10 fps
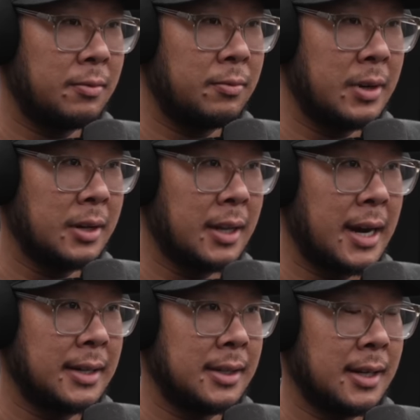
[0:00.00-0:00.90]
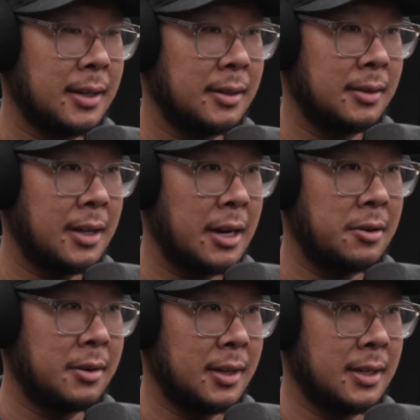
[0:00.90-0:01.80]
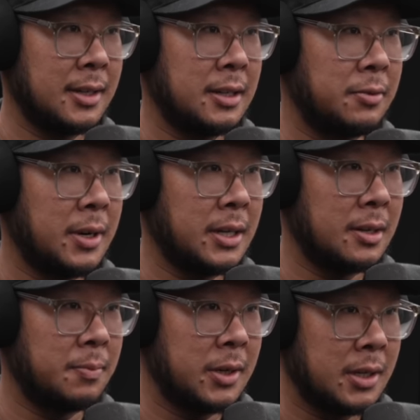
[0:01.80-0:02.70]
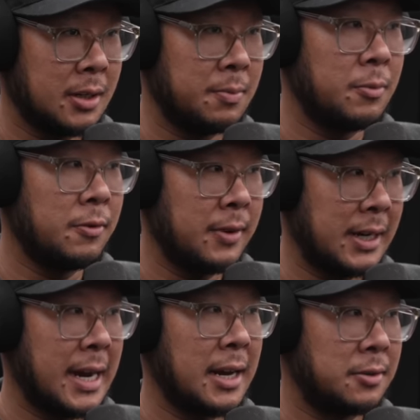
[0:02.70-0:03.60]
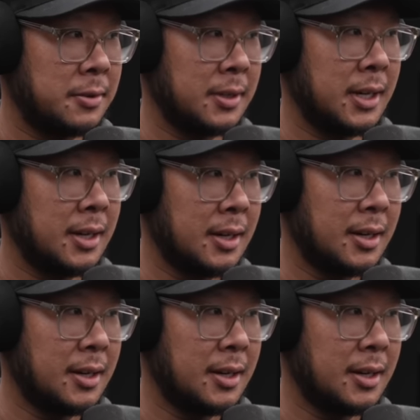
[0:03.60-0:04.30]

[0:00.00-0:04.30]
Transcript: realizing that you're in this situation, but just moving naturally,